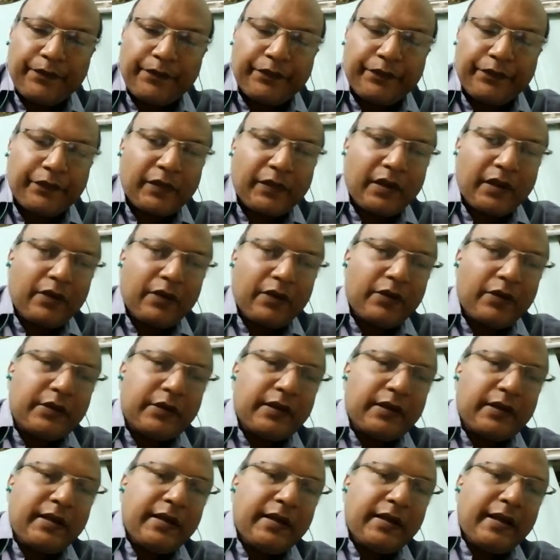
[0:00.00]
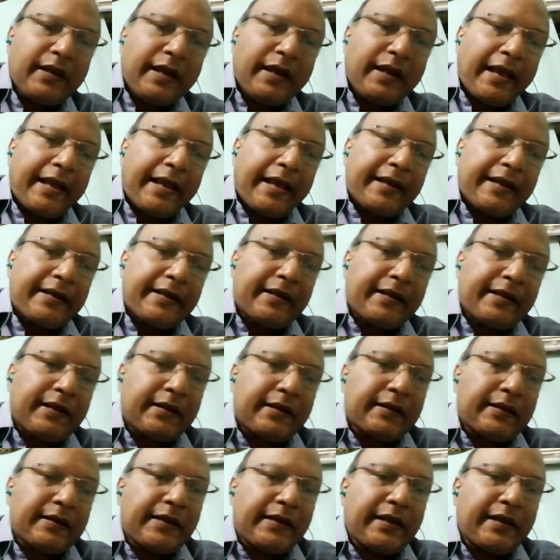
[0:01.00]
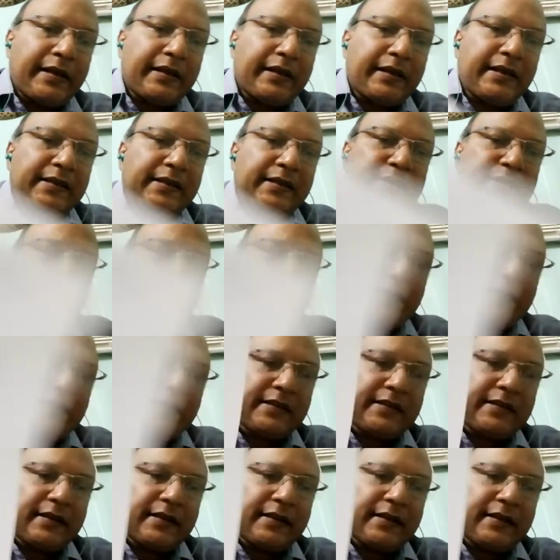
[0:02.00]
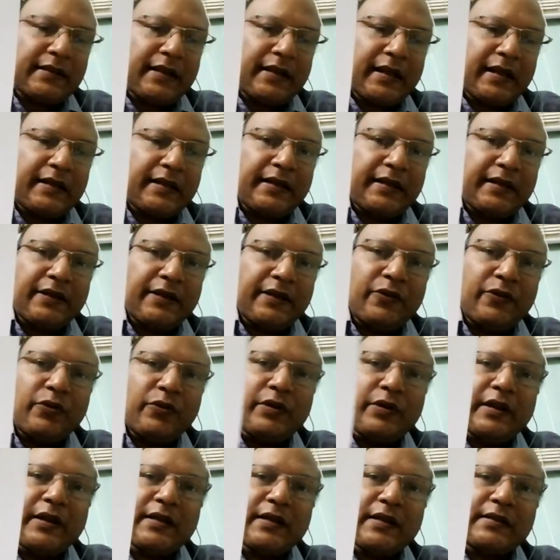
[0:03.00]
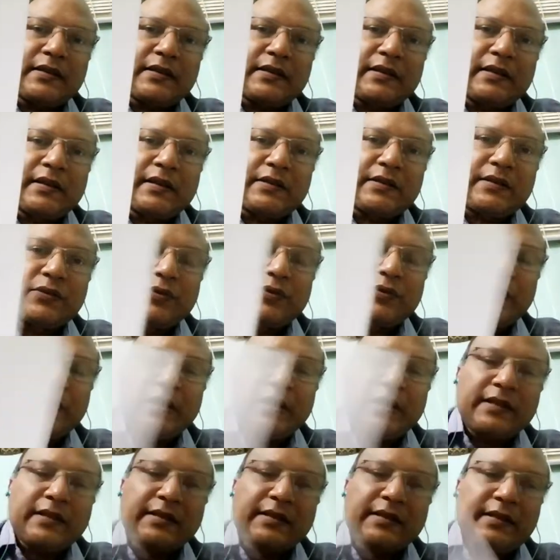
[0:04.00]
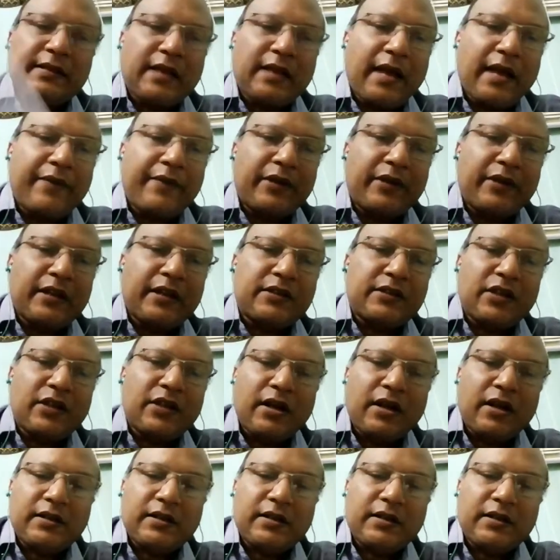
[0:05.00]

Okay, and then he says that the nucleus, this nucleus is having a charge of